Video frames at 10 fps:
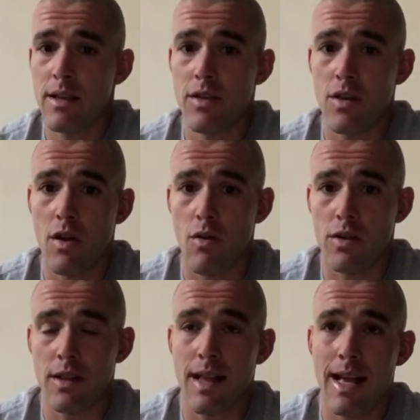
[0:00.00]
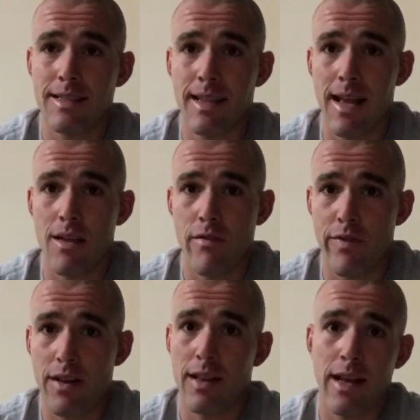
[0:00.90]
you know, on the last day, you
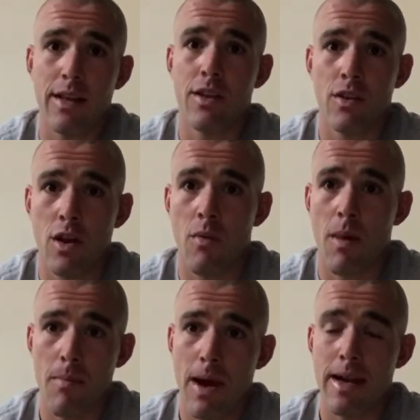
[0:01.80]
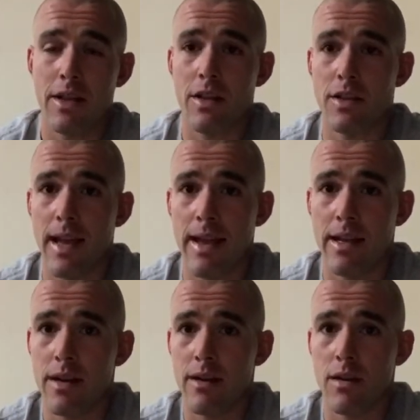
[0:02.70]
felt like, you know, my body could
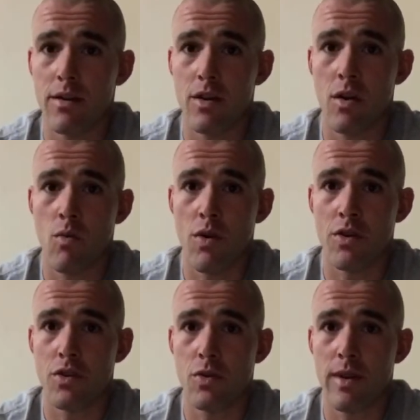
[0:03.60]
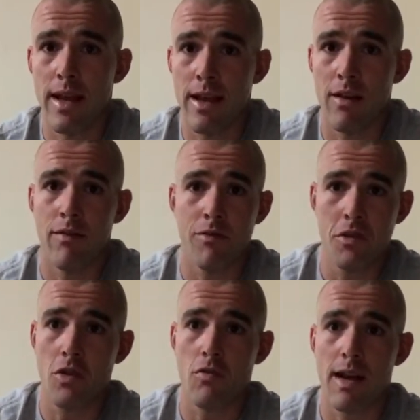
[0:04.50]
take, you know, one or two day of,
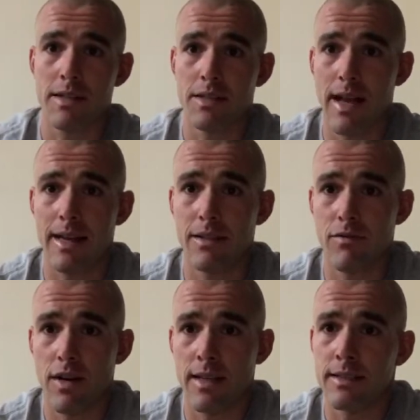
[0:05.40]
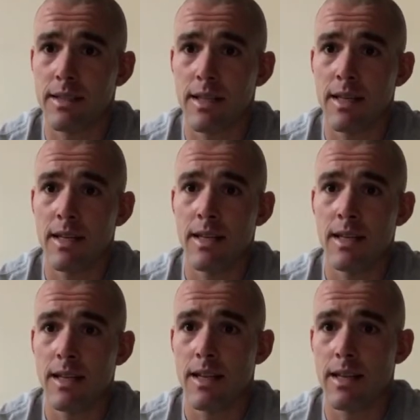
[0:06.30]
you know, rest, active rest,
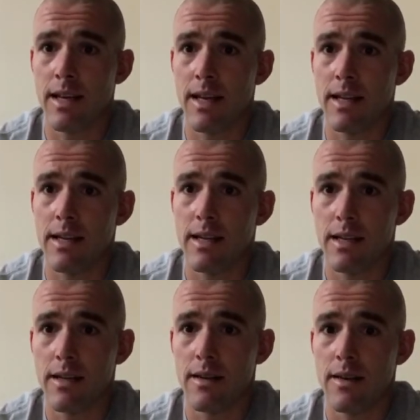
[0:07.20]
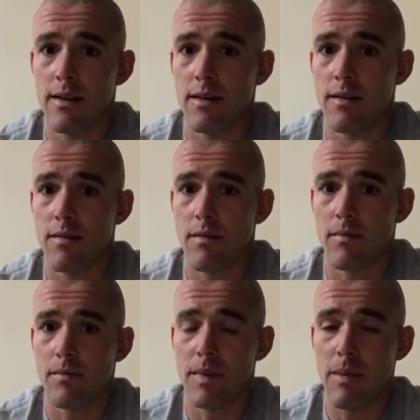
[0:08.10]
then
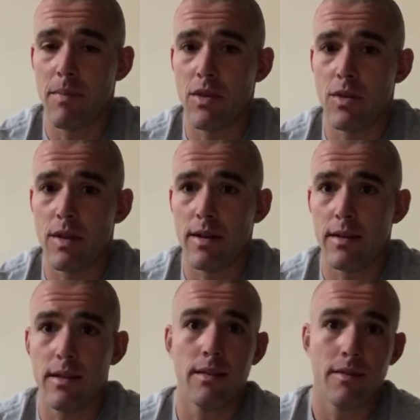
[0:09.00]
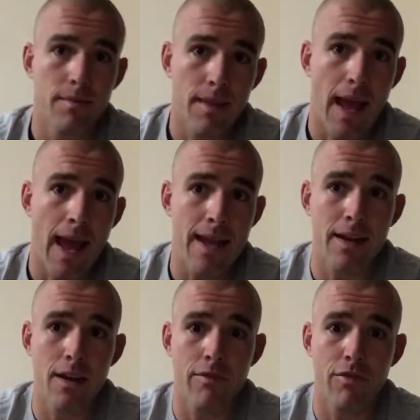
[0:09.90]
maybe you didn't add
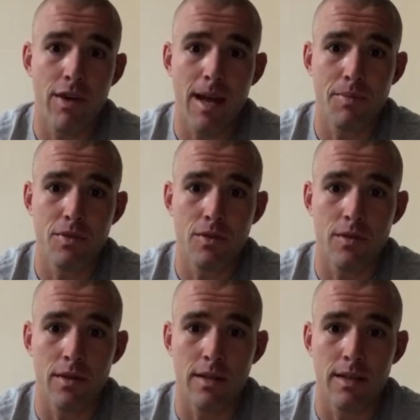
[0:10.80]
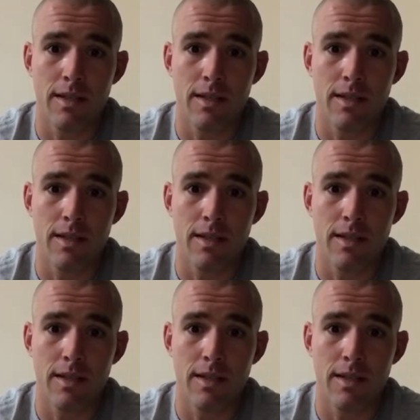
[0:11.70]
enough reps or